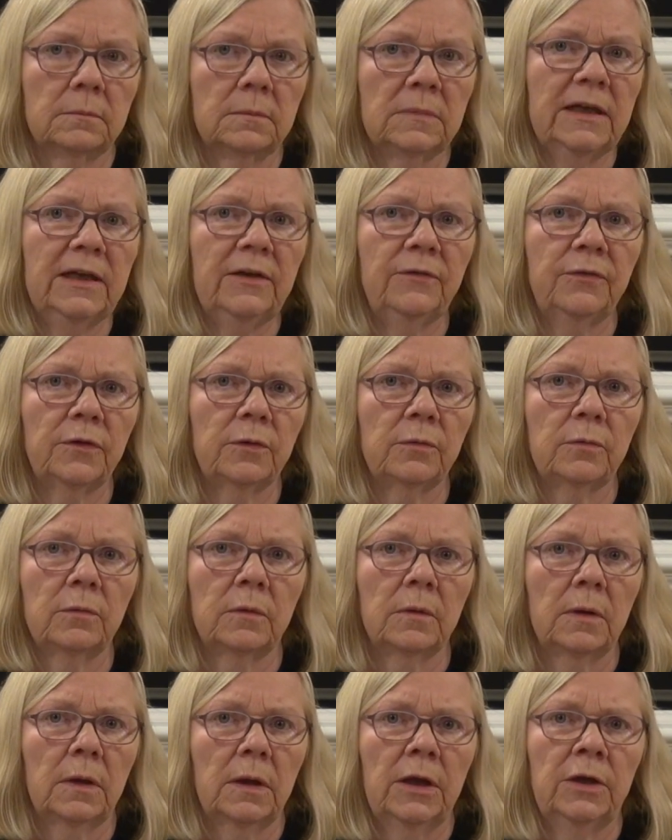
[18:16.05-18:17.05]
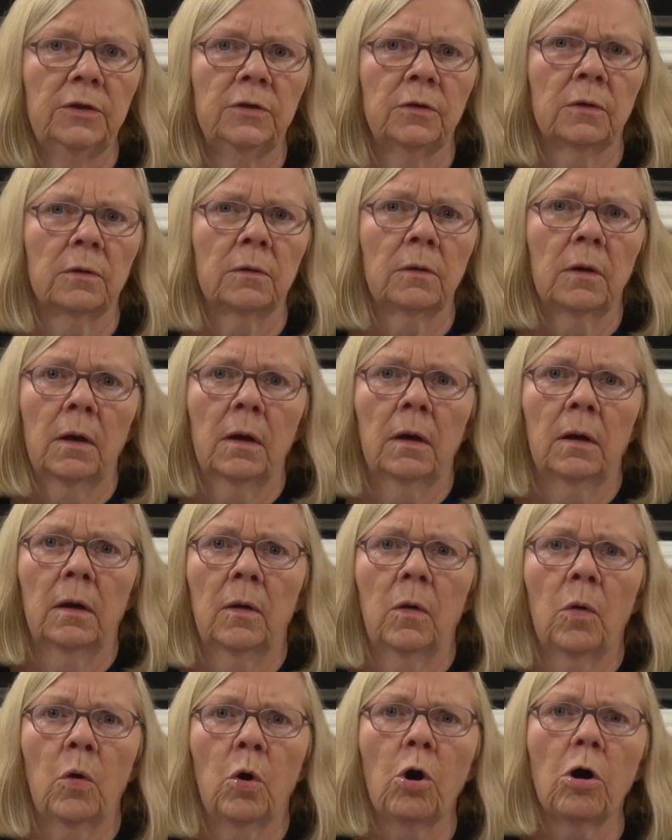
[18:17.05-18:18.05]
Leave you in your
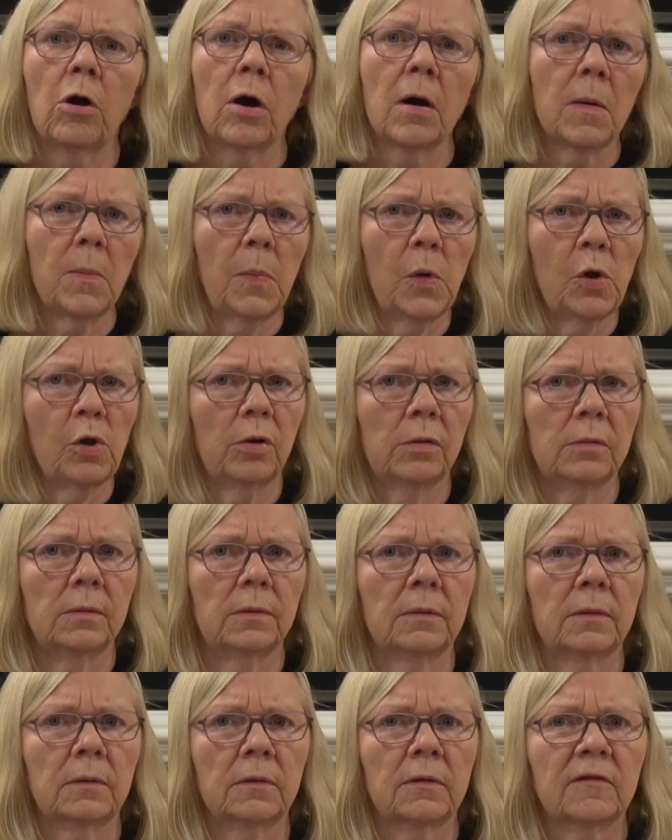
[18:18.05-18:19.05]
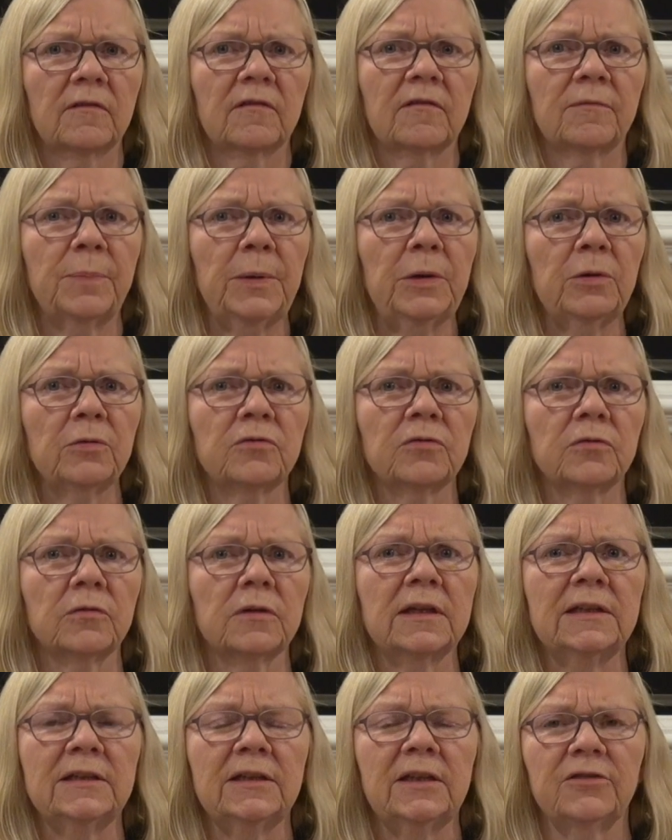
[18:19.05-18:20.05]
horrible spiritual
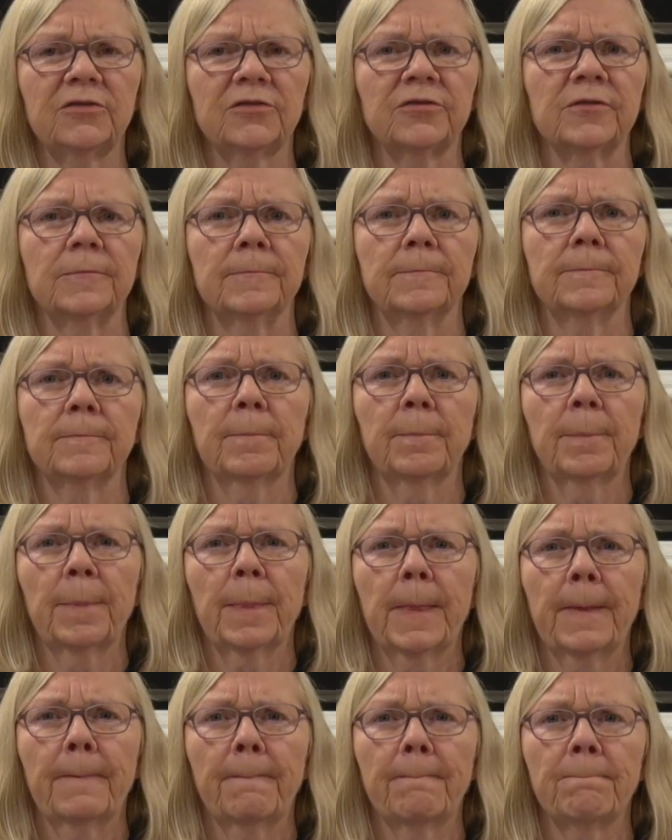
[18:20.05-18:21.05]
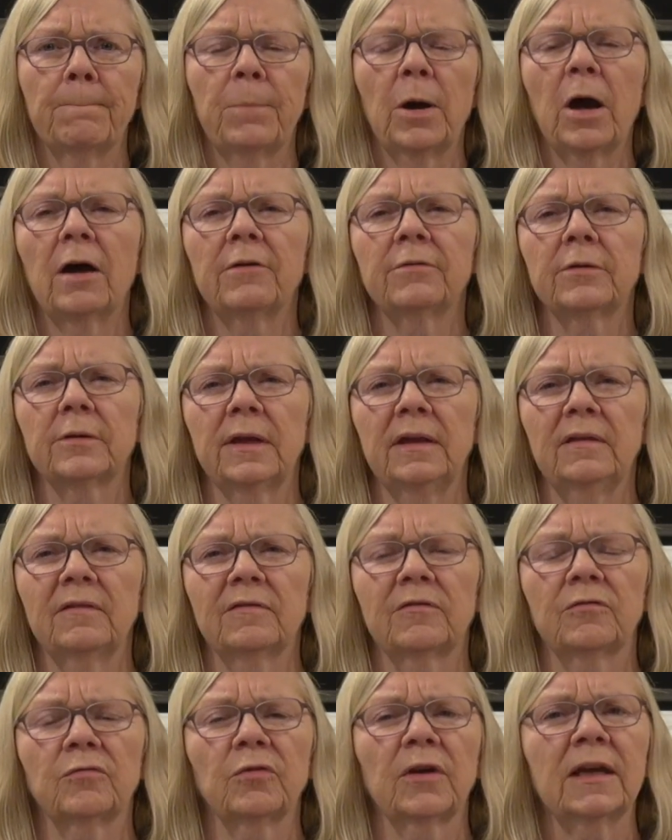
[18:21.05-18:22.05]
condition, poverty,
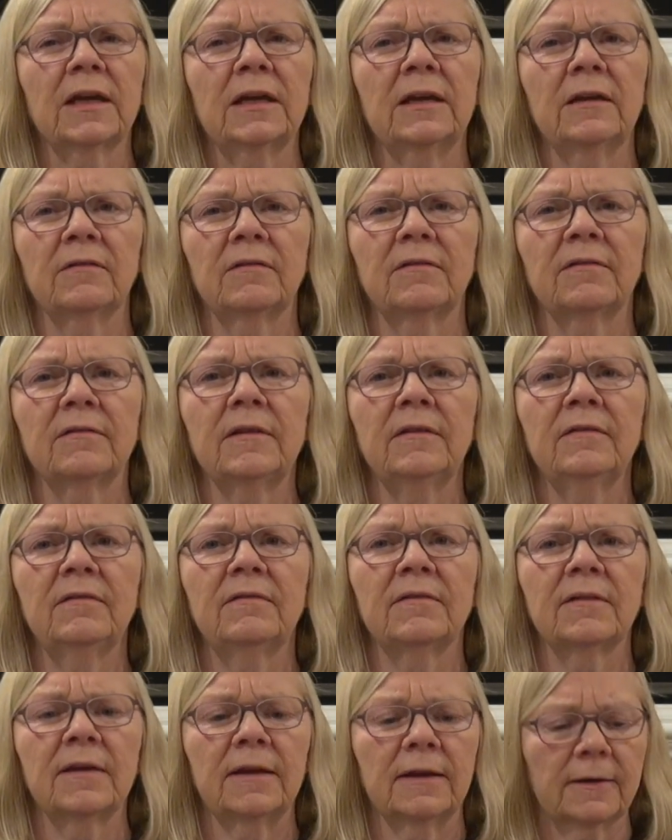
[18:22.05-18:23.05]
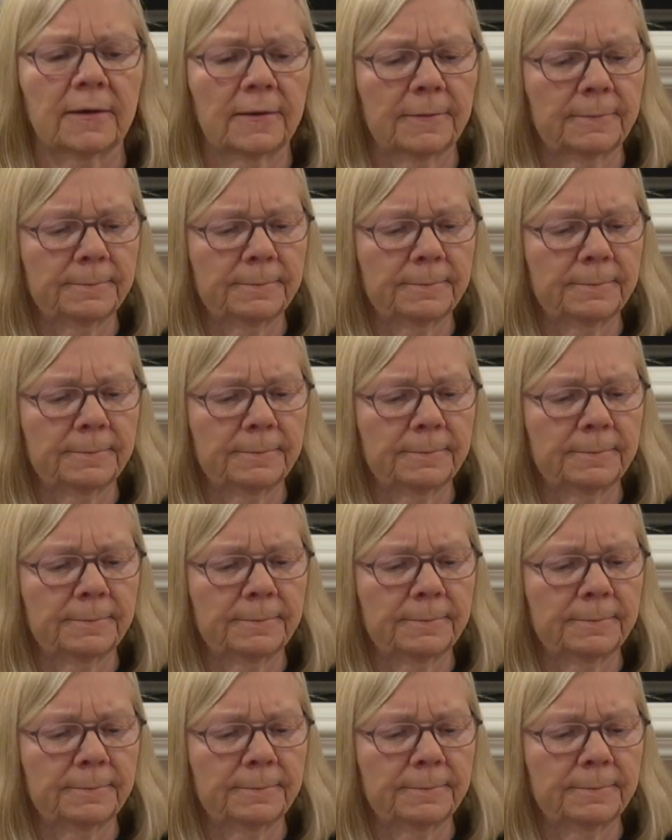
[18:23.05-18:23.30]
stricken, and sin sick.